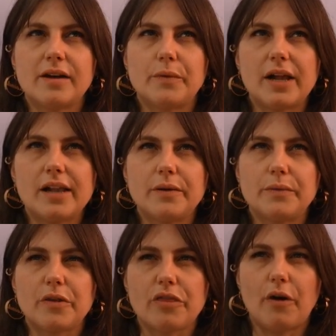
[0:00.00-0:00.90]
well,
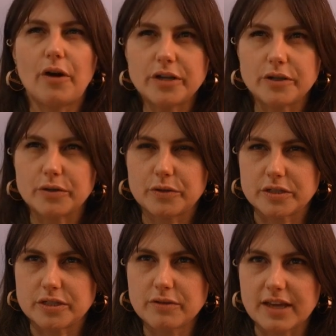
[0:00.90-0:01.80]
with audio you
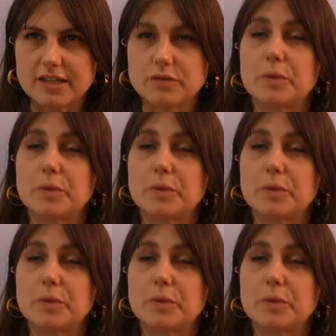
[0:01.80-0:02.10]
could do that,